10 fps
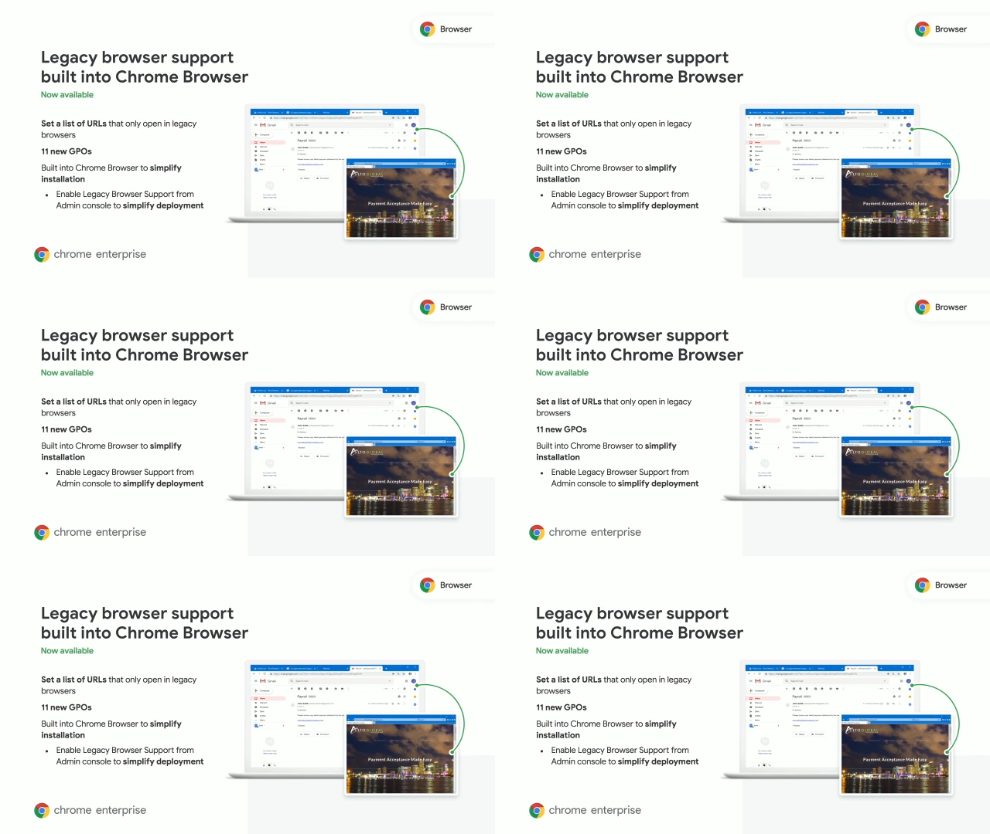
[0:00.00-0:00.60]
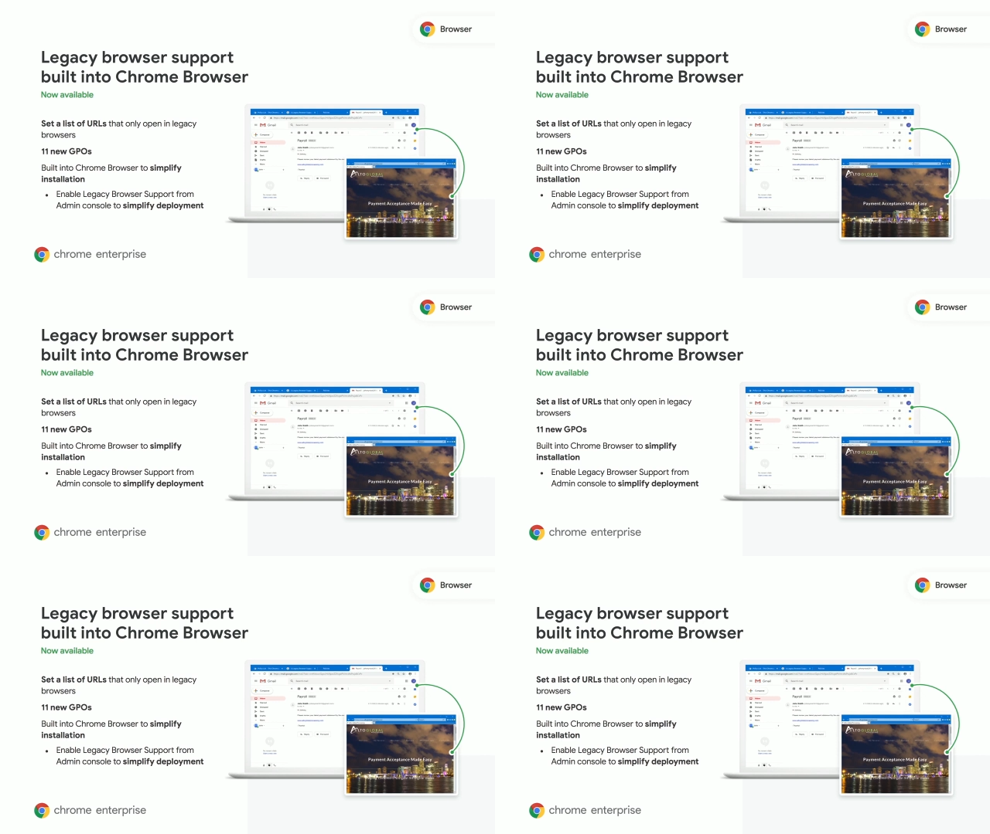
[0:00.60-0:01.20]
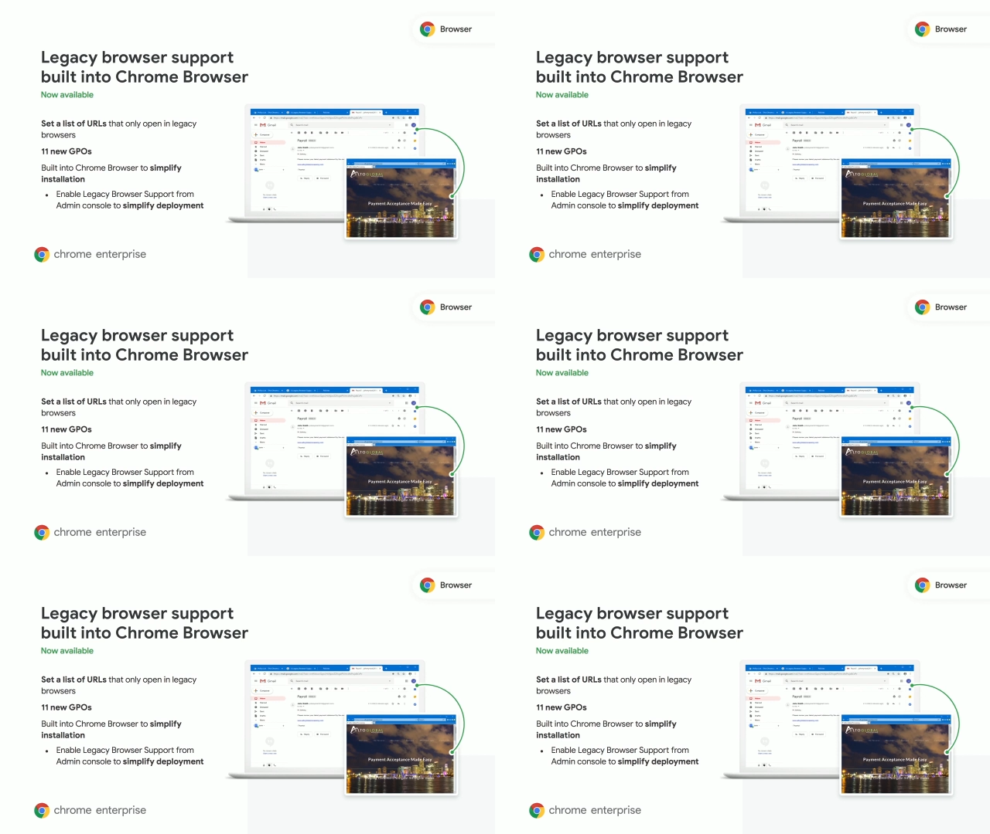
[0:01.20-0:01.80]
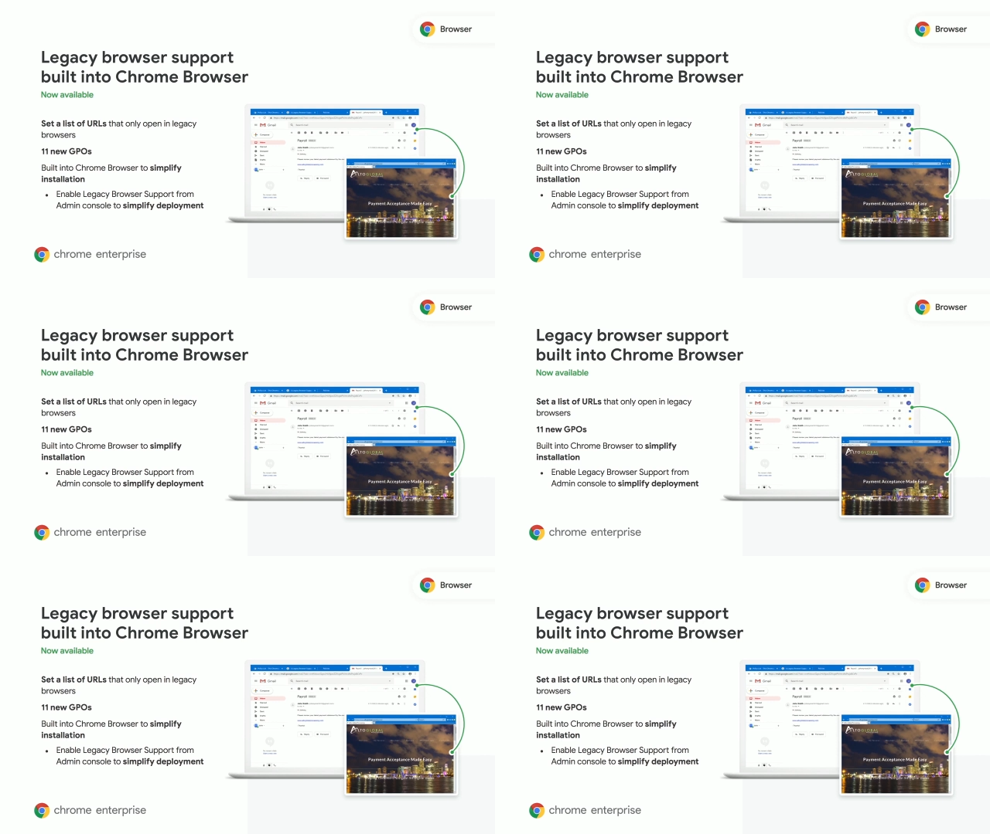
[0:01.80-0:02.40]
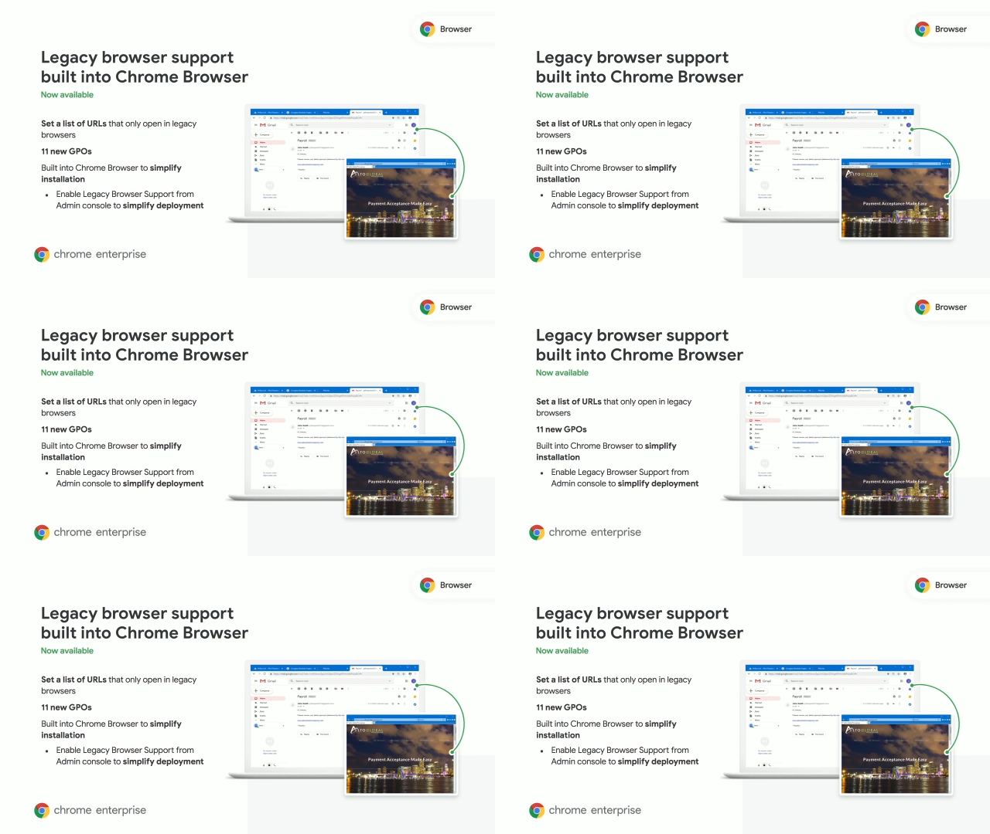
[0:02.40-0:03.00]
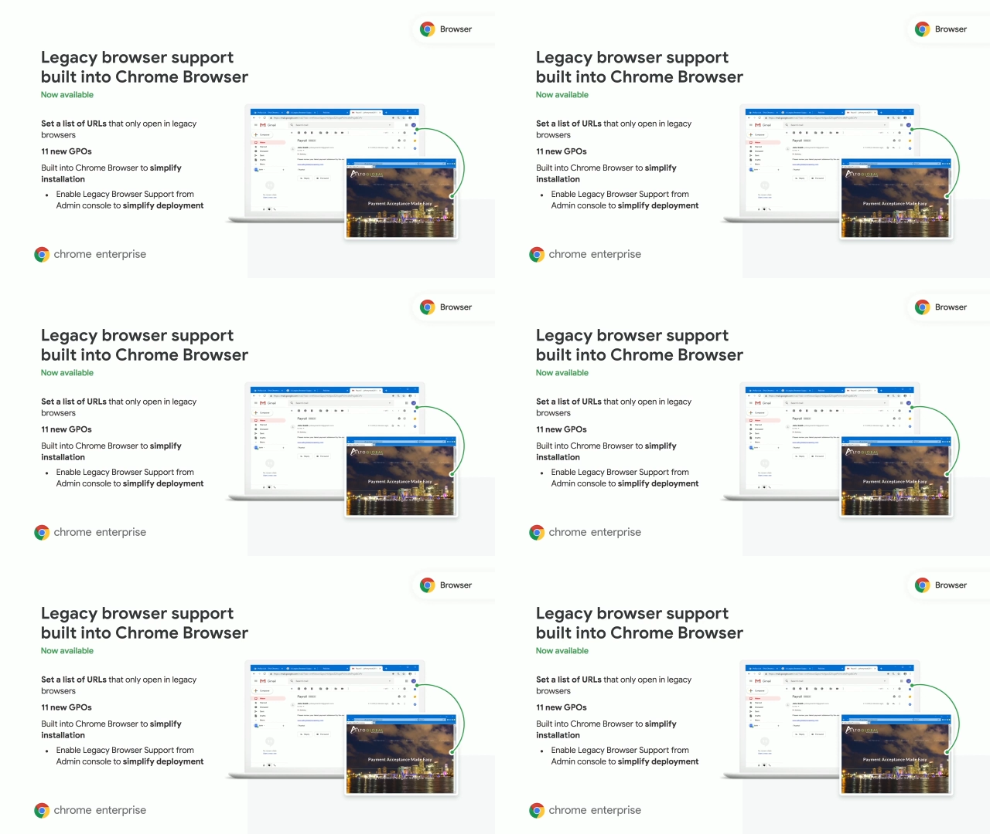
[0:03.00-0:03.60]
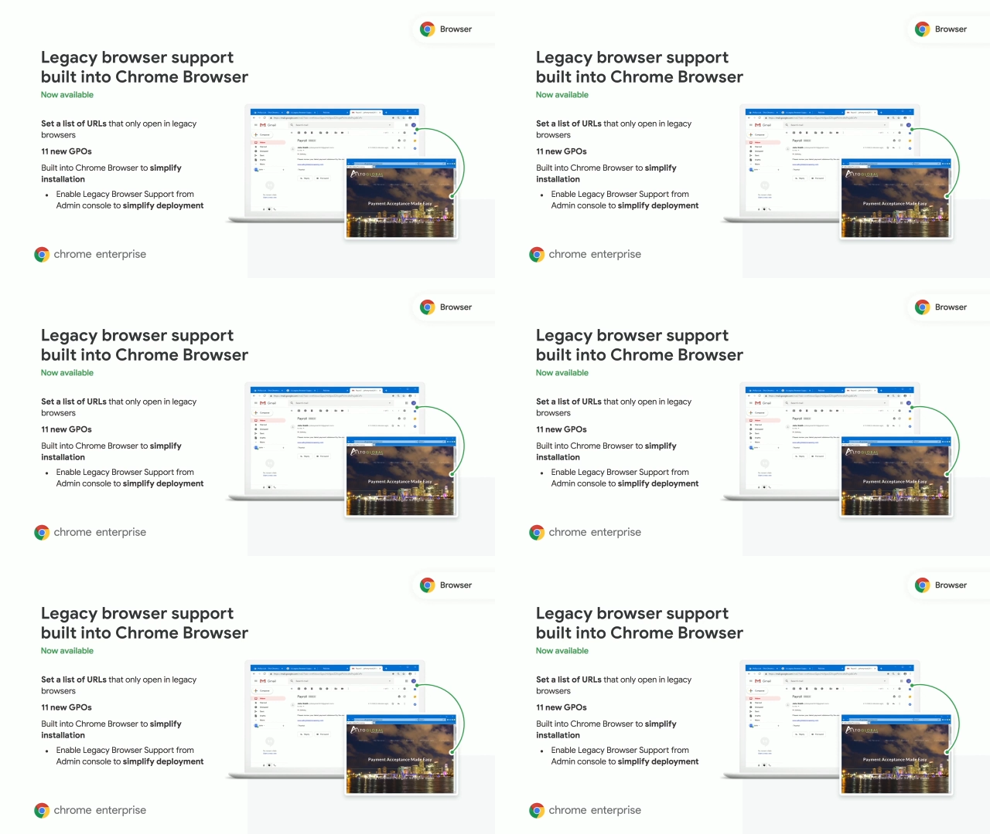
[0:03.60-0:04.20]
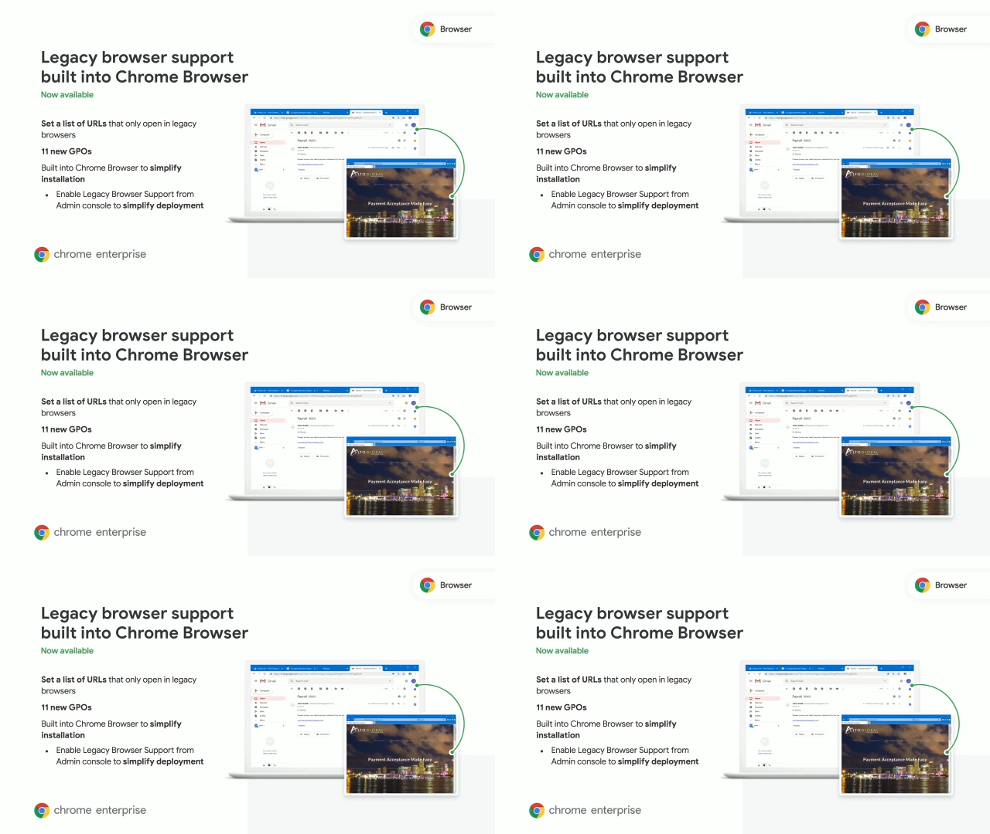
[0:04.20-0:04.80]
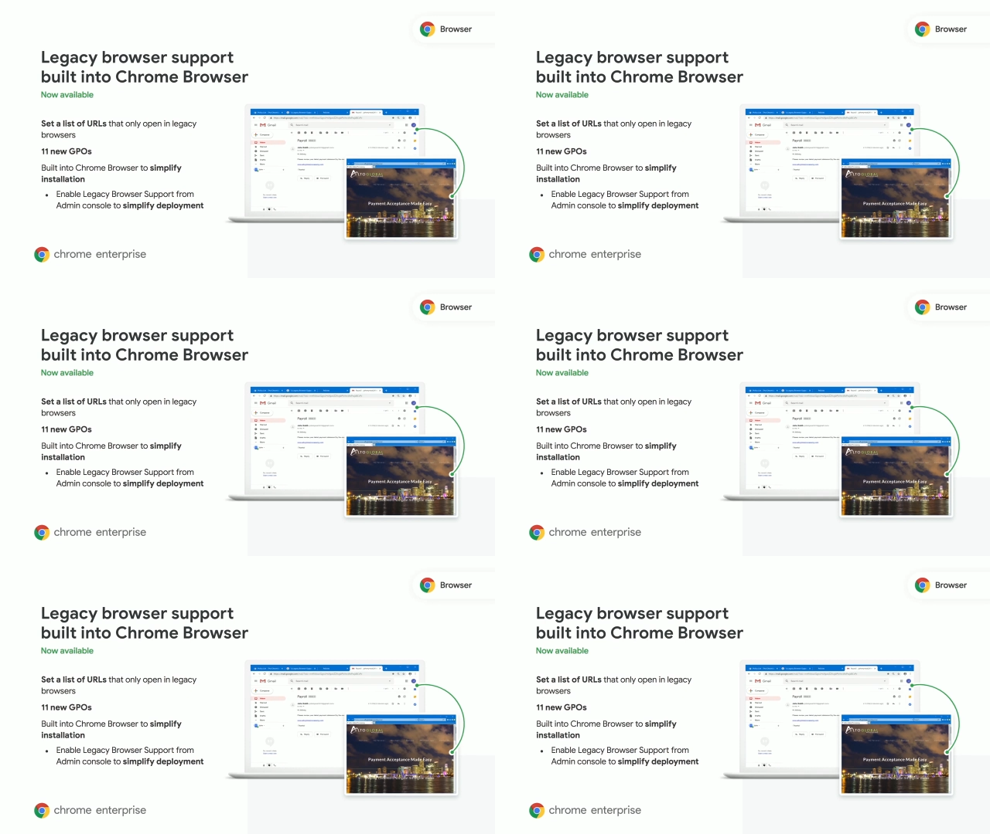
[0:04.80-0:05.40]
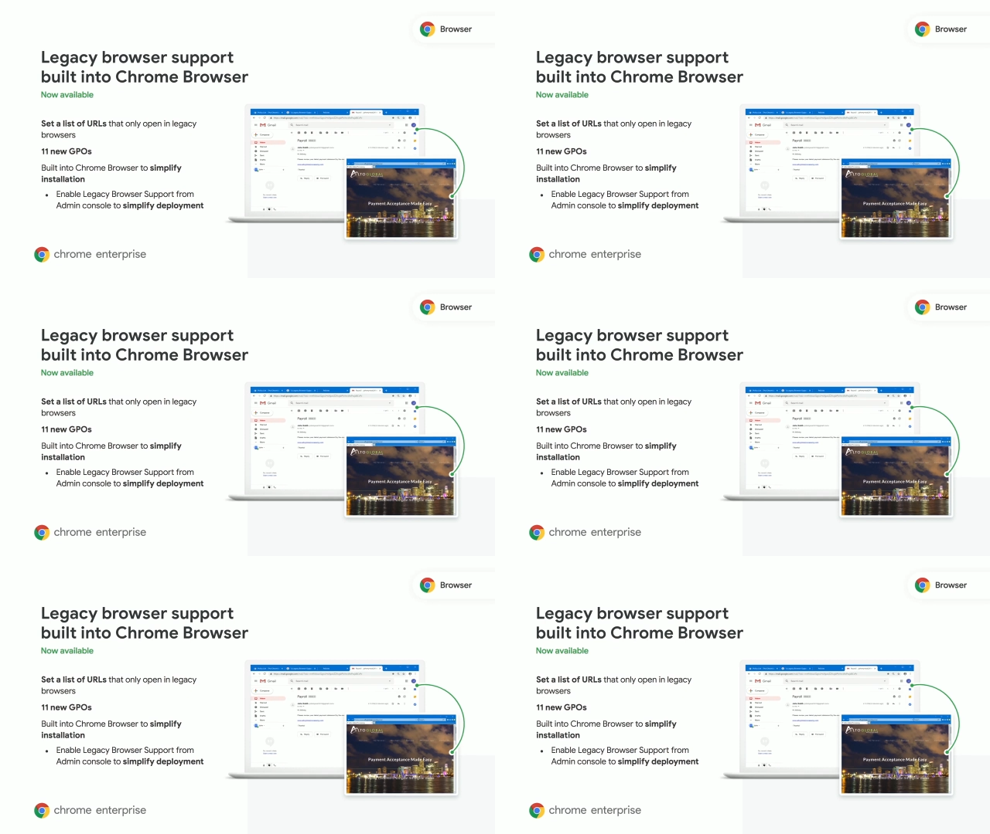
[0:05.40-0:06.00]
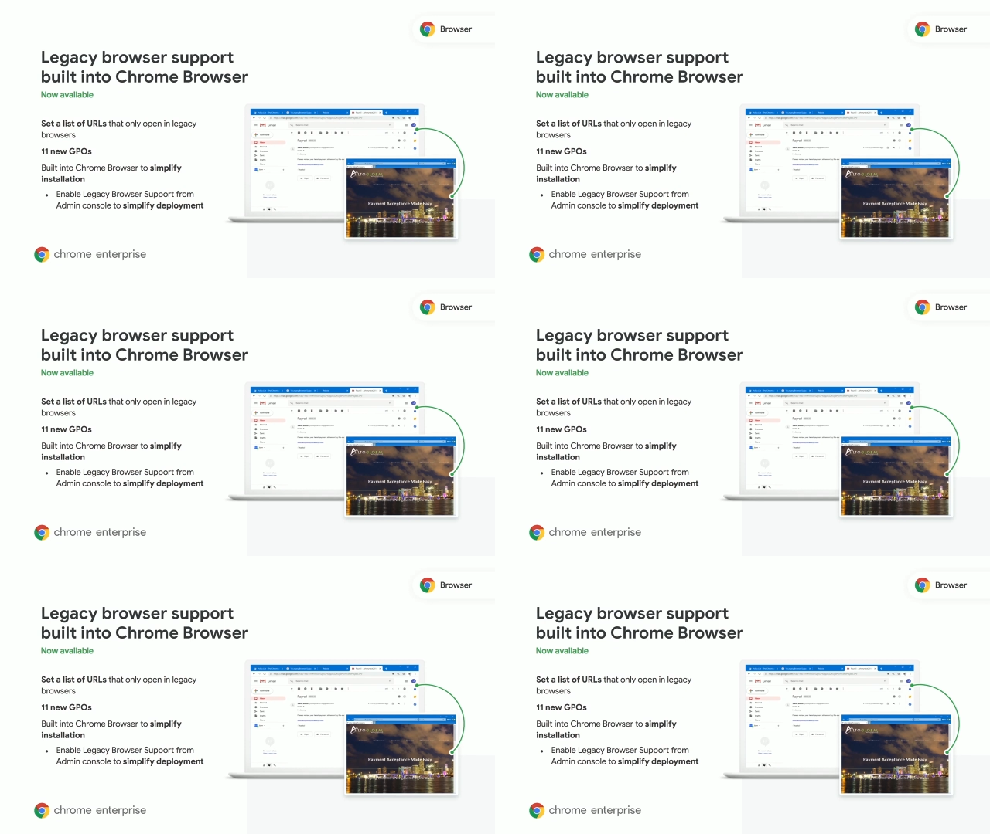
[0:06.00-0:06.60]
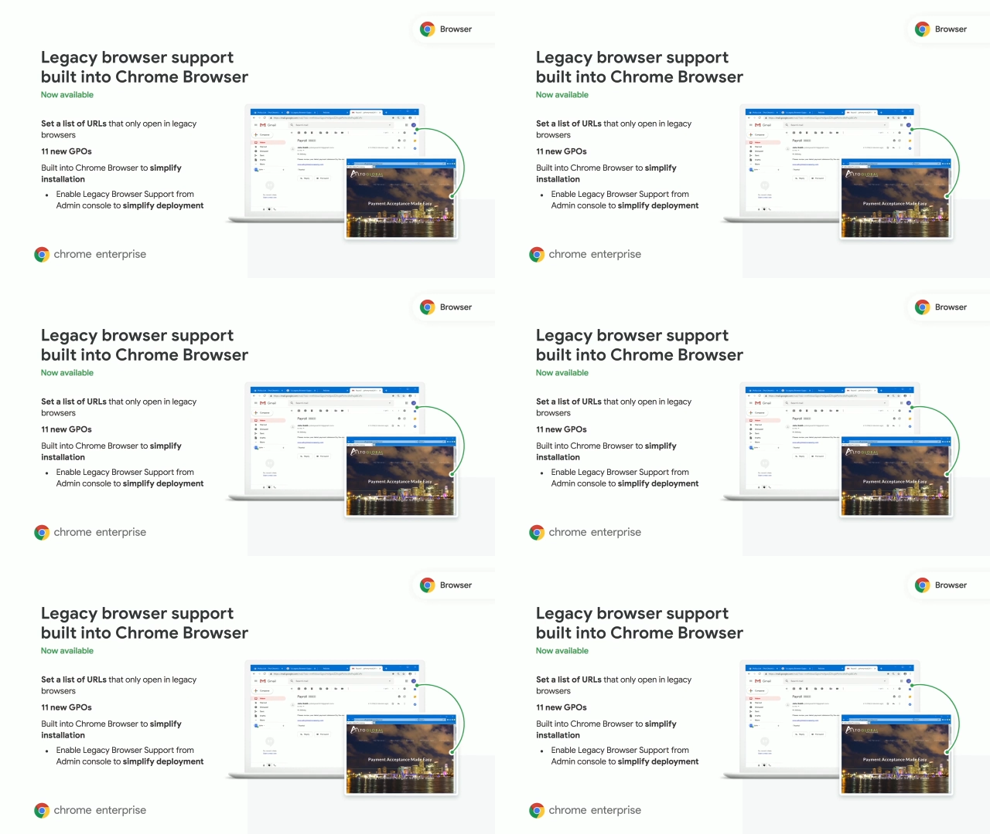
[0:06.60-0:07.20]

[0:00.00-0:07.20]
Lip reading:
Nobody's mouth can be seen.